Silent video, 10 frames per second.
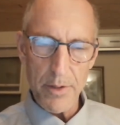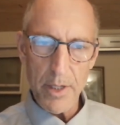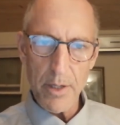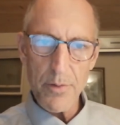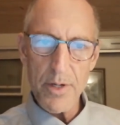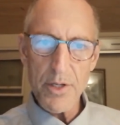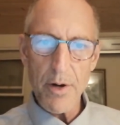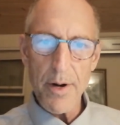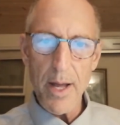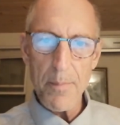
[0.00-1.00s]
countries that
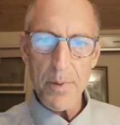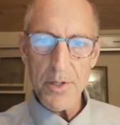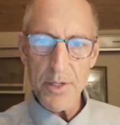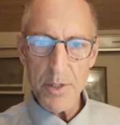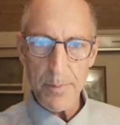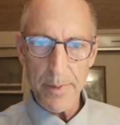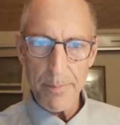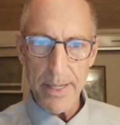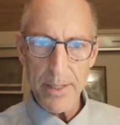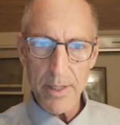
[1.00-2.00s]
are
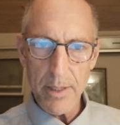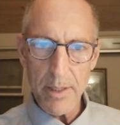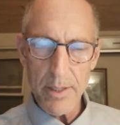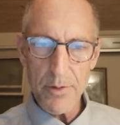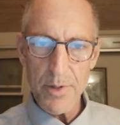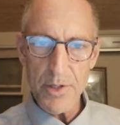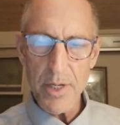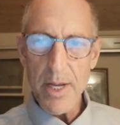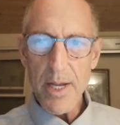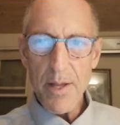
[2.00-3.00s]
non-participating countries.